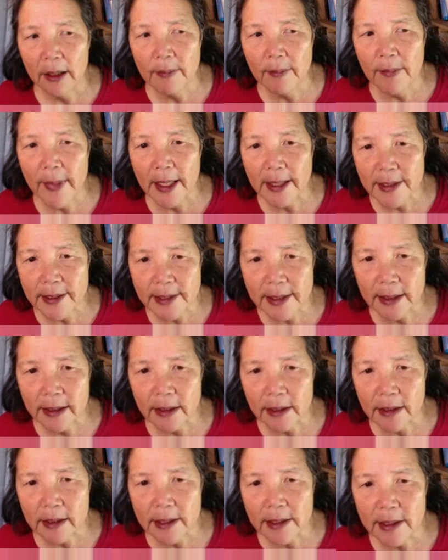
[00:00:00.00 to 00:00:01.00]

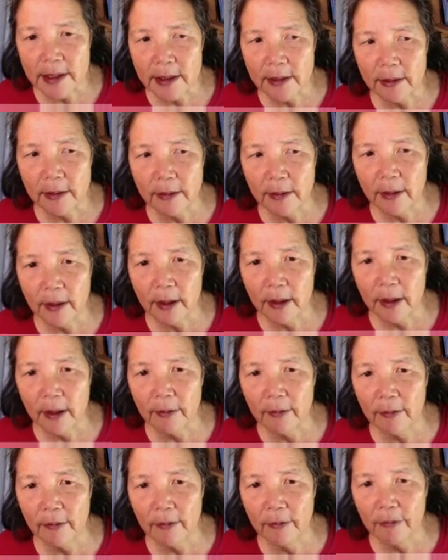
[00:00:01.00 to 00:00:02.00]
medicines
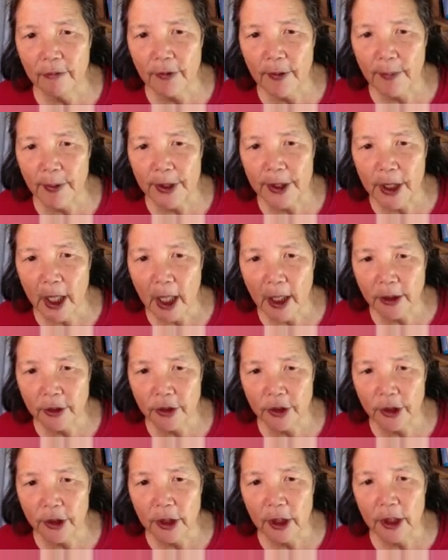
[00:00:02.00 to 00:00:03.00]
from the
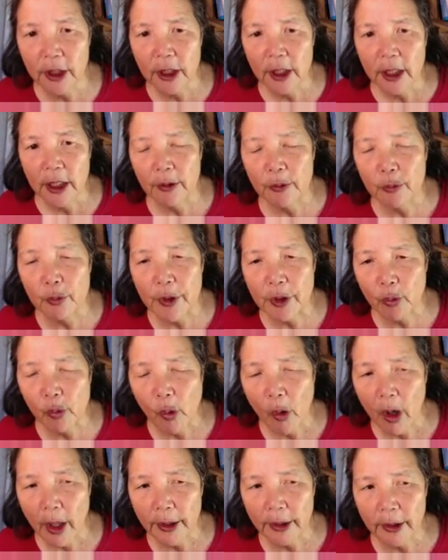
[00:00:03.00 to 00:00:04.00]
doctor with
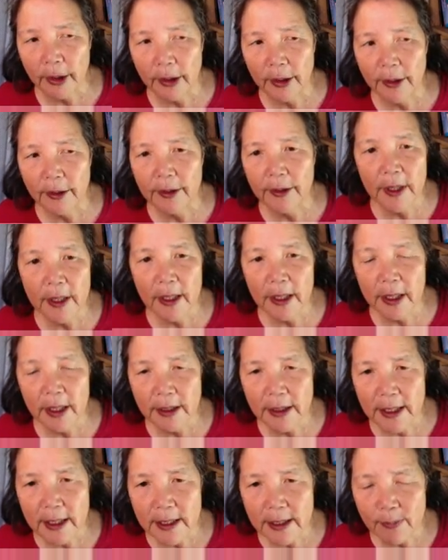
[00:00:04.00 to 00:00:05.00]
water.
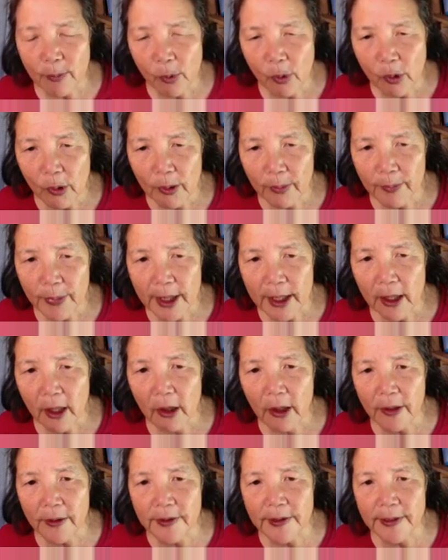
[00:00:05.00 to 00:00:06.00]
It's more
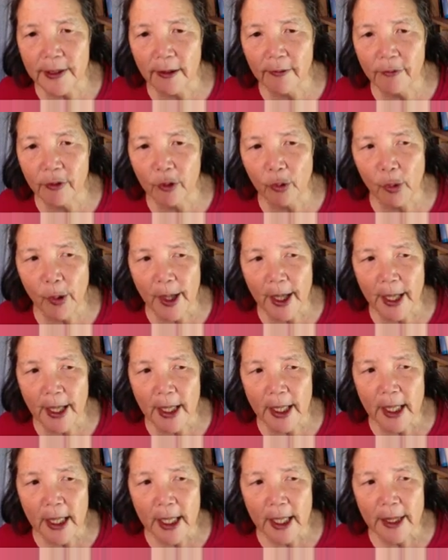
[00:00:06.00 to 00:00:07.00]
because of the
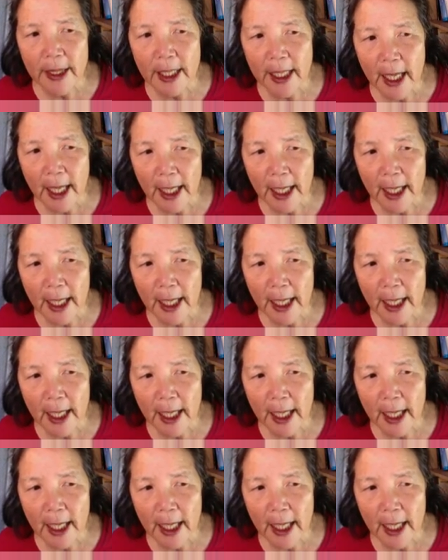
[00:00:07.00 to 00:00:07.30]
way the